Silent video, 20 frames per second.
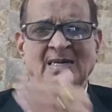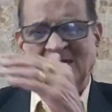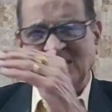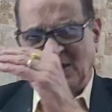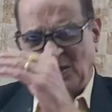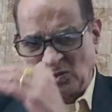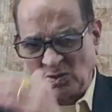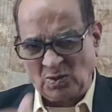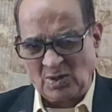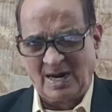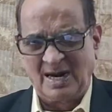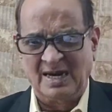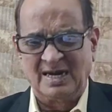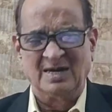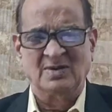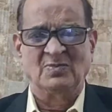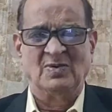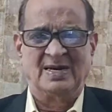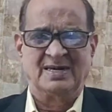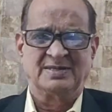a rural
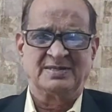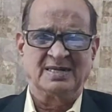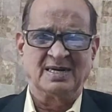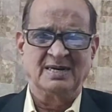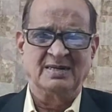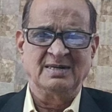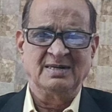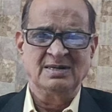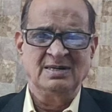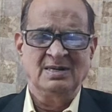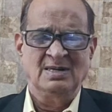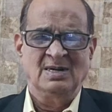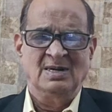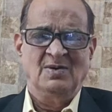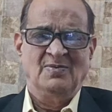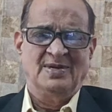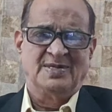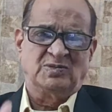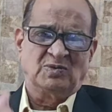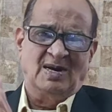invention,
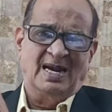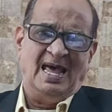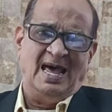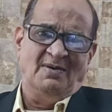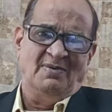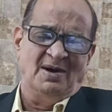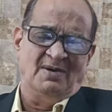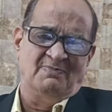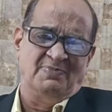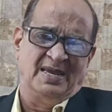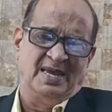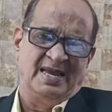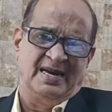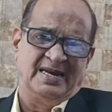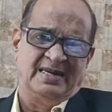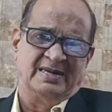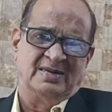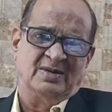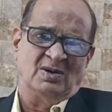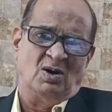which will have a
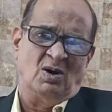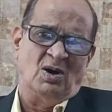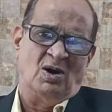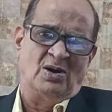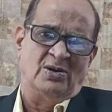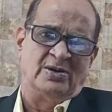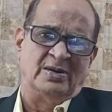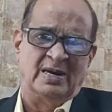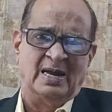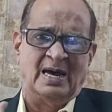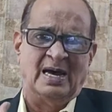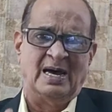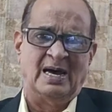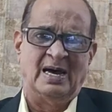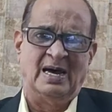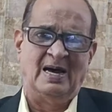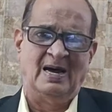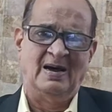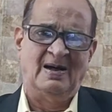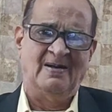bearing on
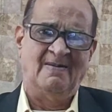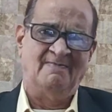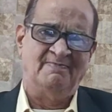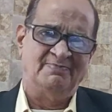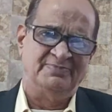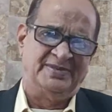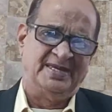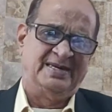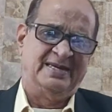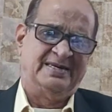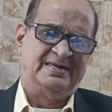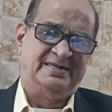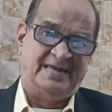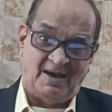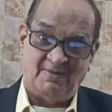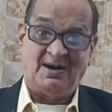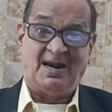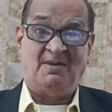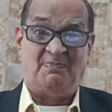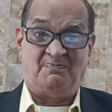uh, the
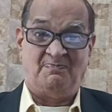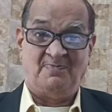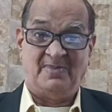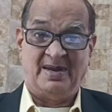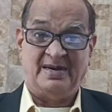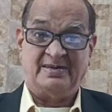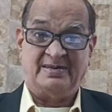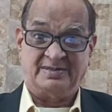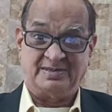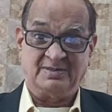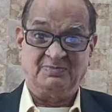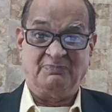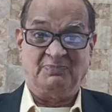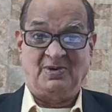development.